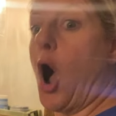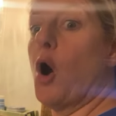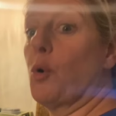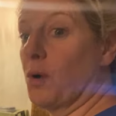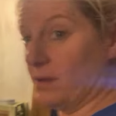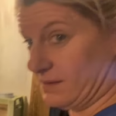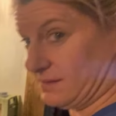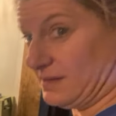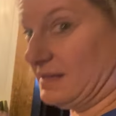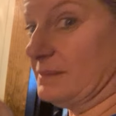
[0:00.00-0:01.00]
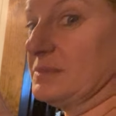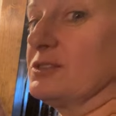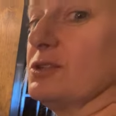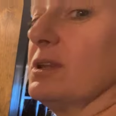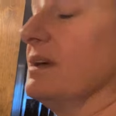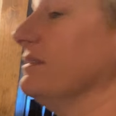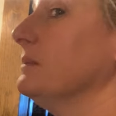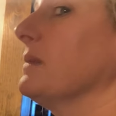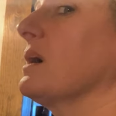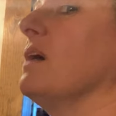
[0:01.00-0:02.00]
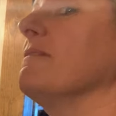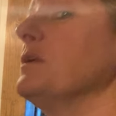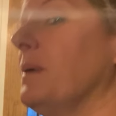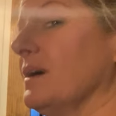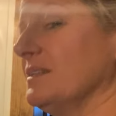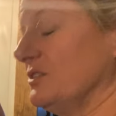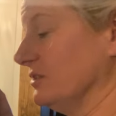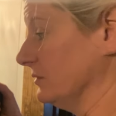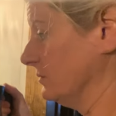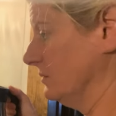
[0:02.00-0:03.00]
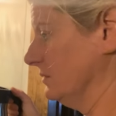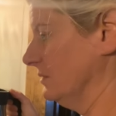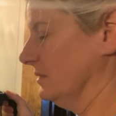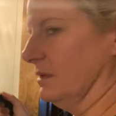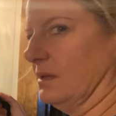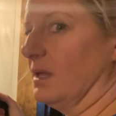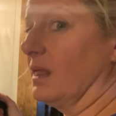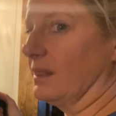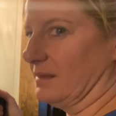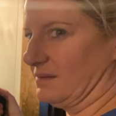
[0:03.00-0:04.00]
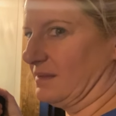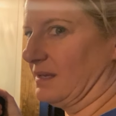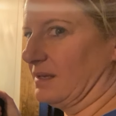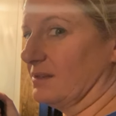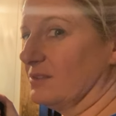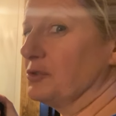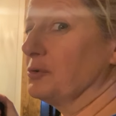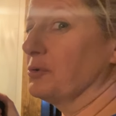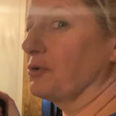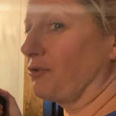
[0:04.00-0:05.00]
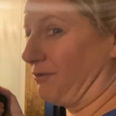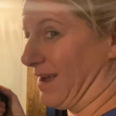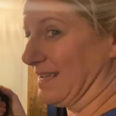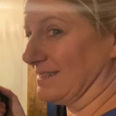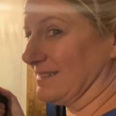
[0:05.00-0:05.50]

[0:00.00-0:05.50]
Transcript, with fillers: Oh, and I'm still loving my coffee pot too. This thing is still great.